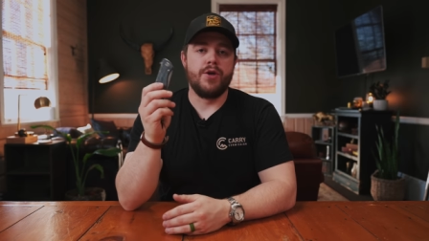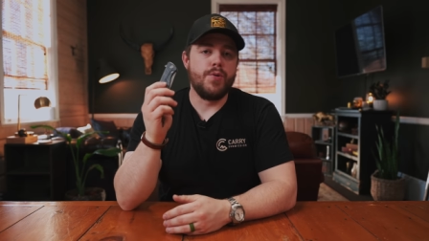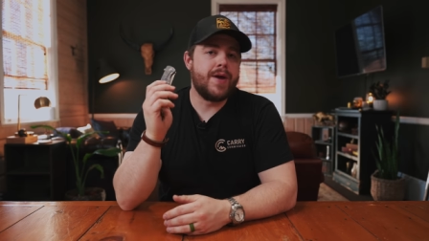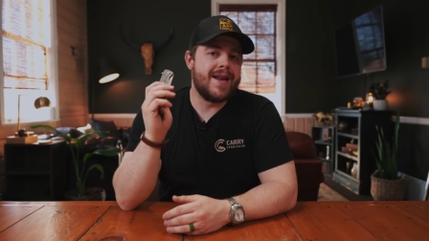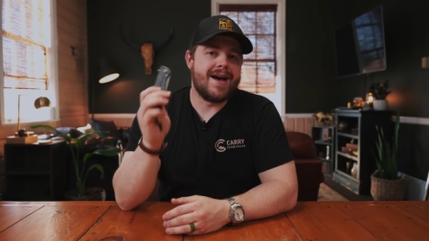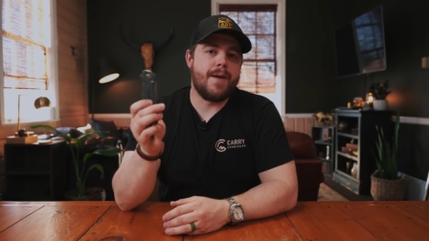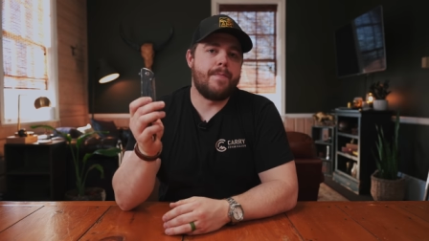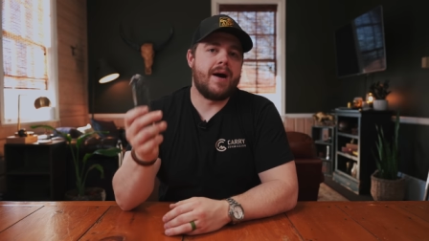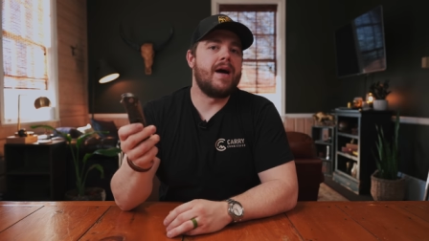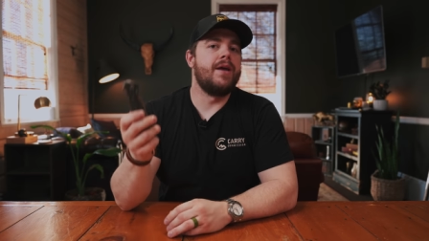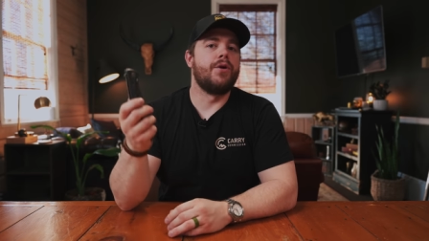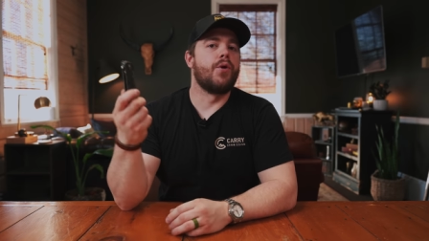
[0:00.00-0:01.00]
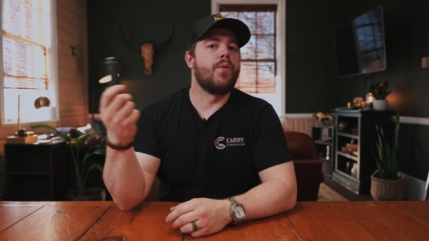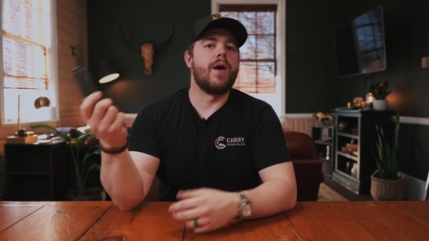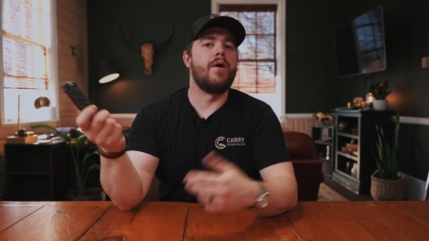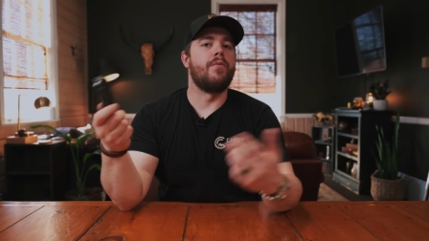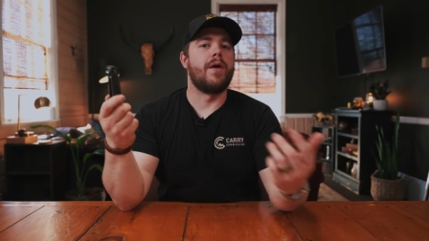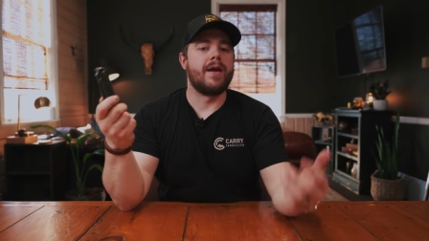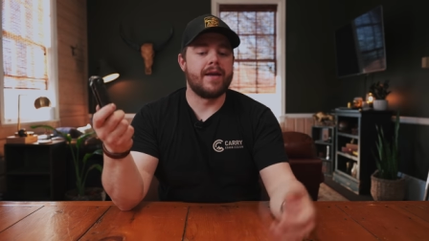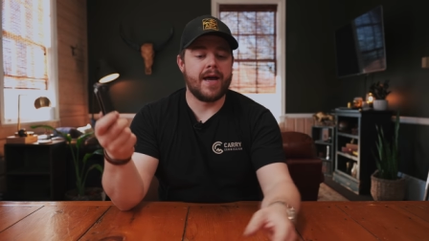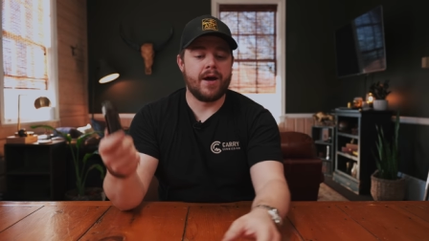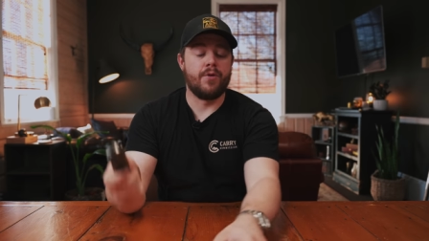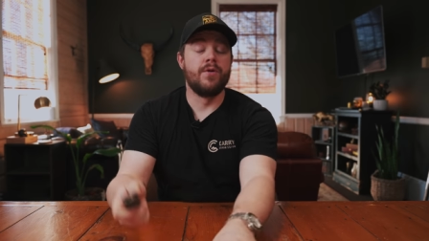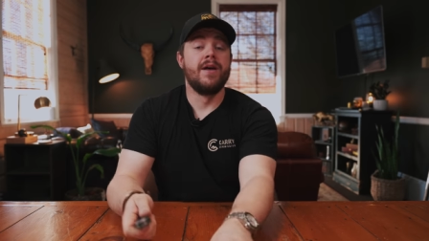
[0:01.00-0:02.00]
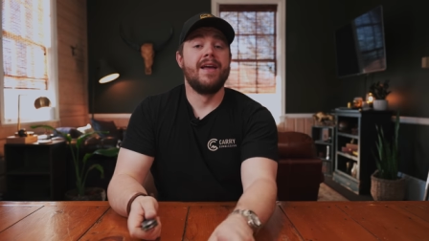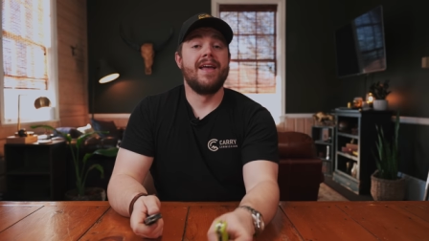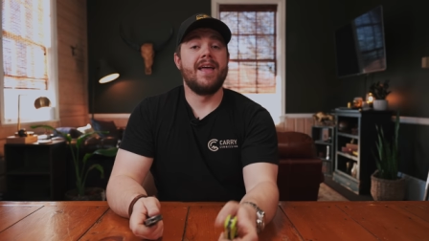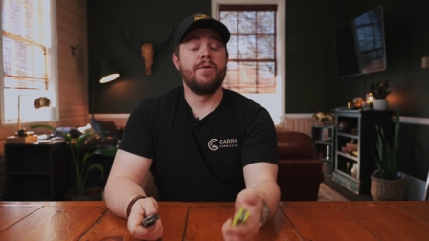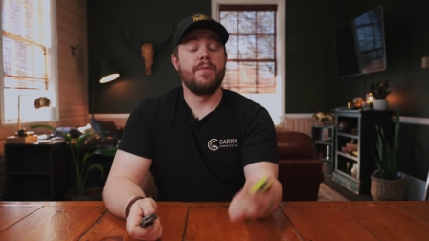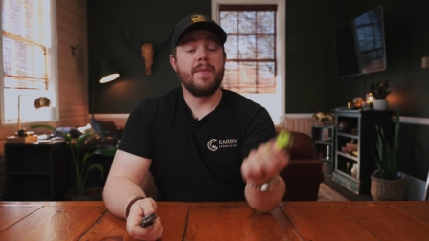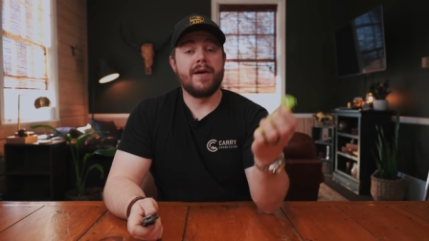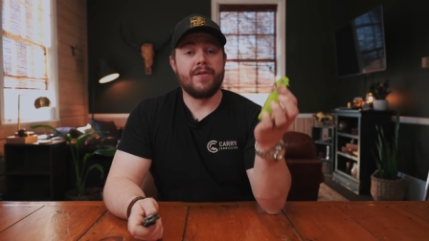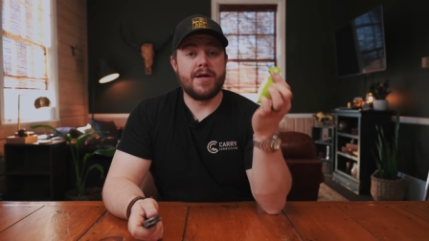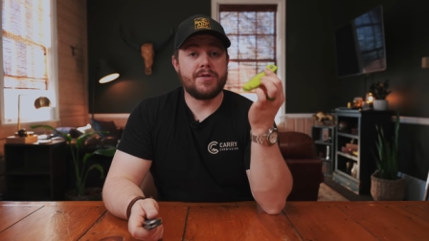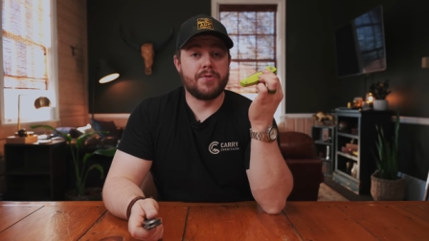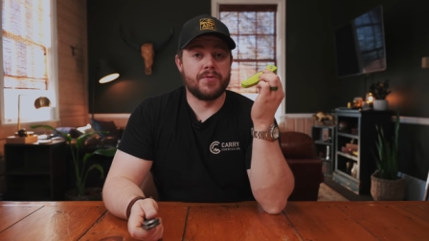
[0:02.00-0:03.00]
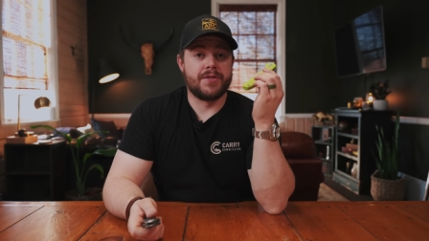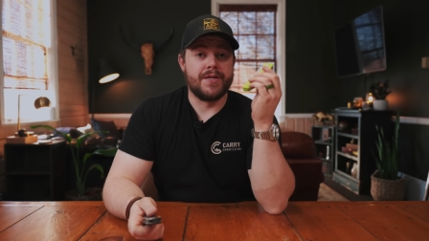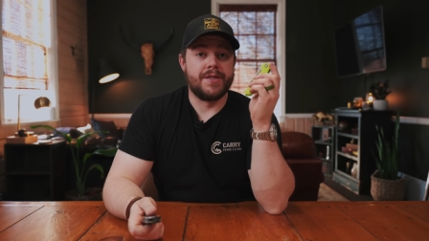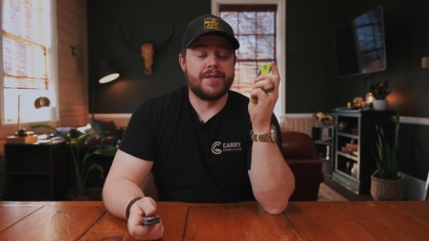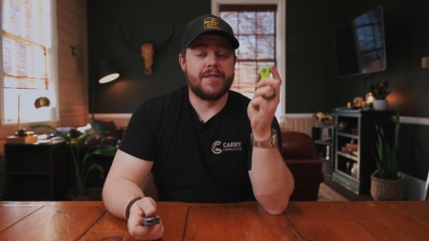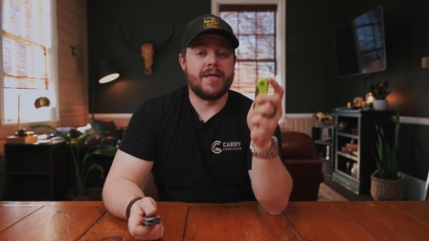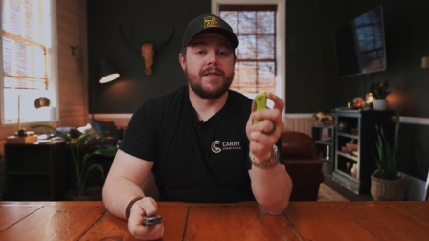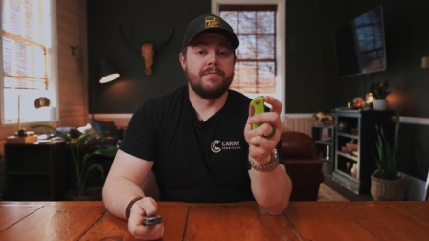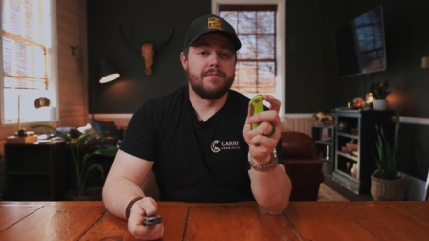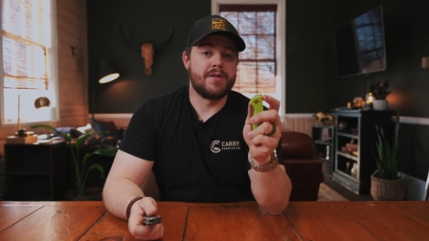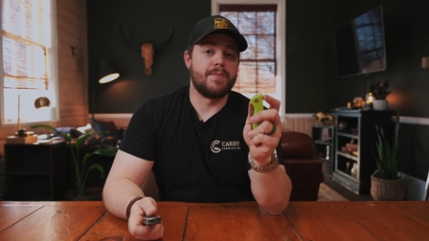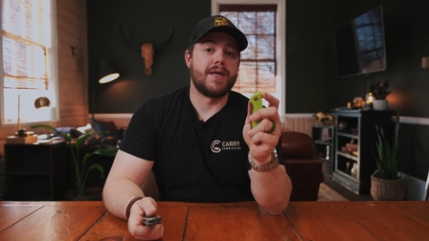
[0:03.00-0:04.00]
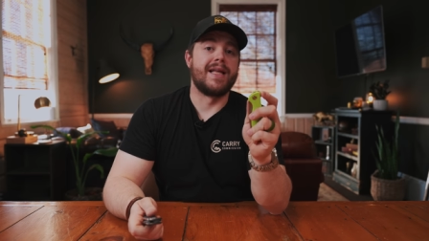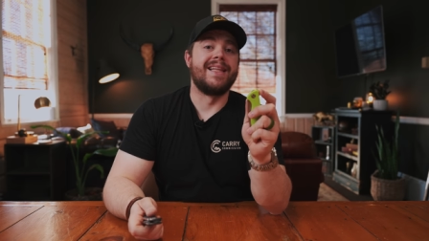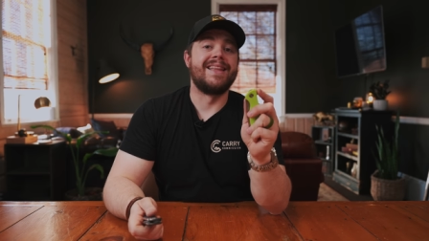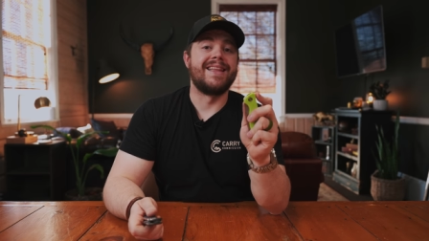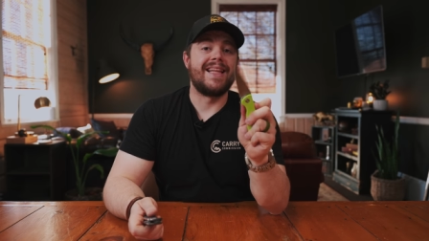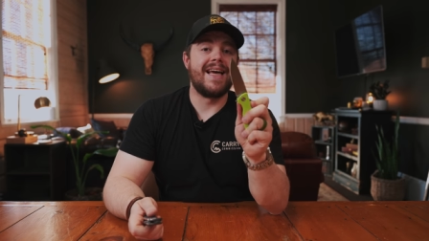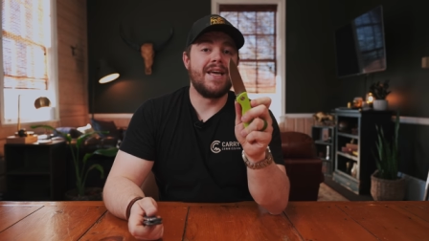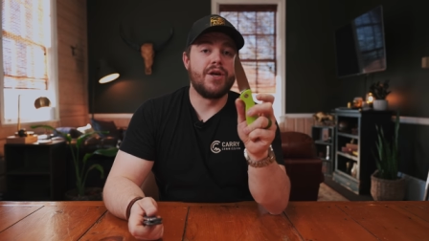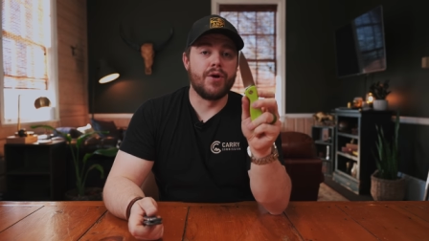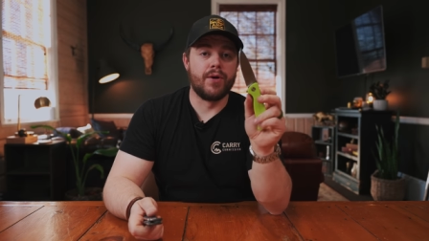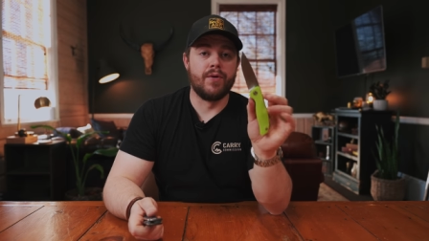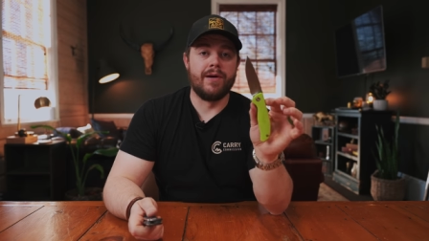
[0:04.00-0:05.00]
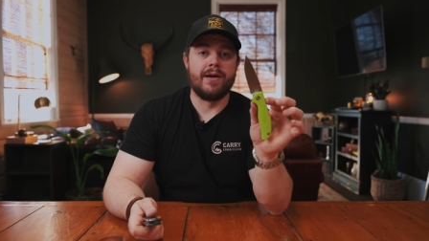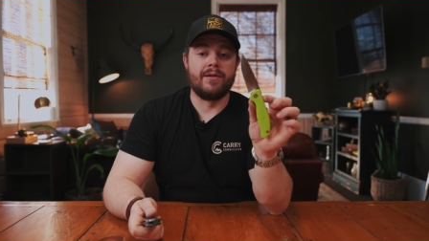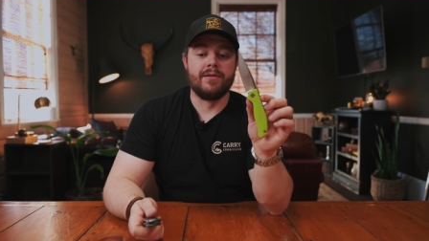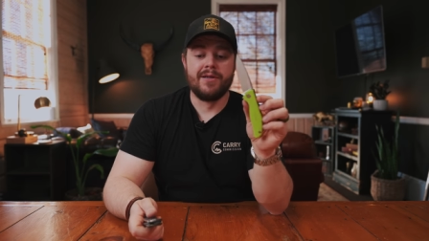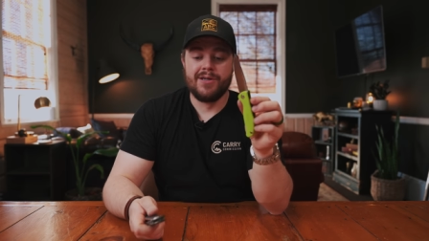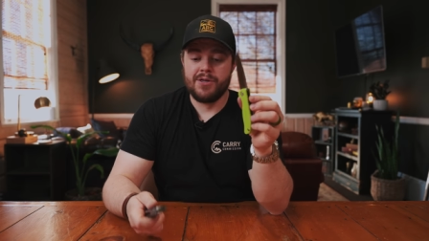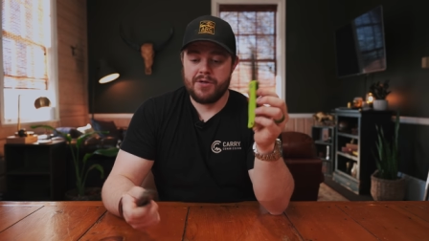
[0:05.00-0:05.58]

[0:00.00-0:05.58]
you cannot buy your Grail right now, and it would make logical sense that something like your Grail